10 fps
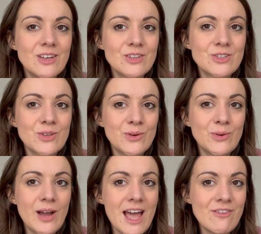
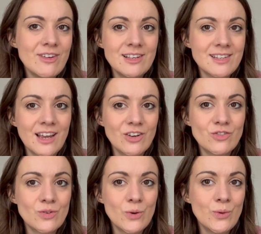So every
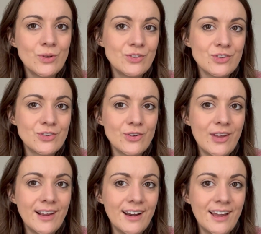second row you're just
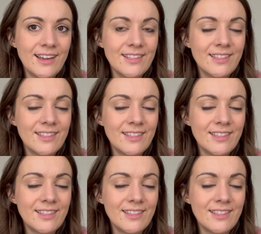doing like